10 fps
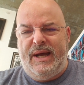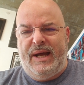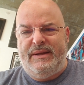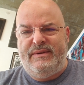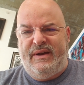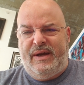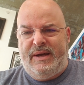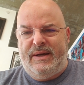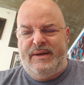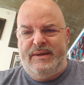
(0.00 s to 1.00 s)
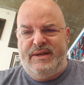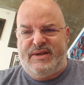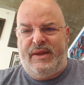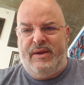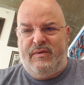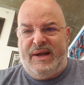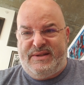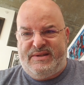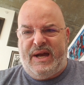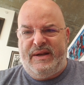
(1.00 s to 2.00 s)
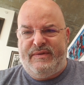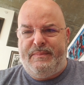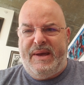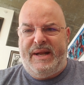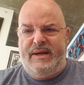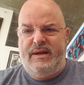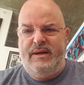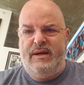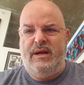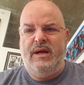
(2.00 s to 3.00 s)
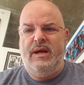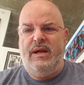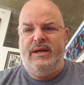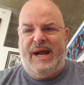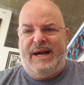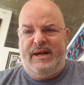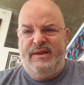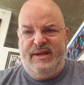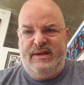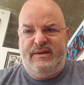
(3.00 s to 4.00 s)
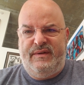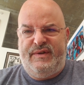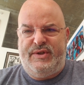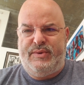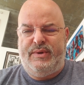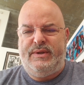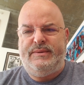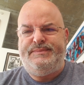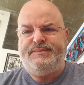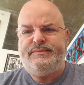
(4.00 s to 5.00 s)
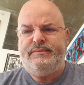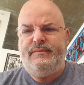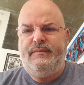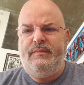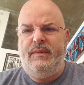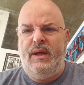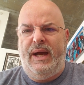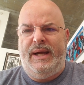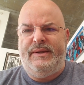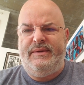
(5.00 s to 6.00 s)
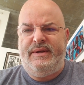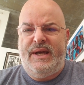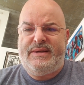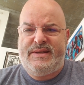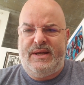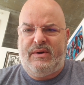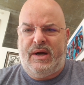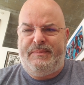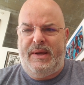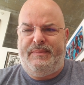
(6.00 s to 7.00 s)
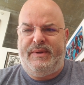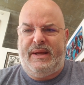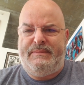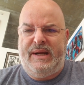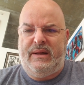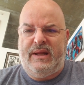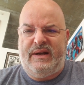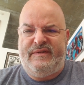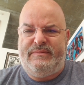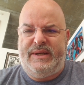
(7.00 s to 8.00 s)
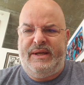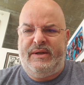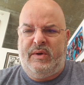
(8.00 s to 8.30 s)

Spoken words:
and is on the right side of a bet, not the individual. And yes, there are people that made a lot of money in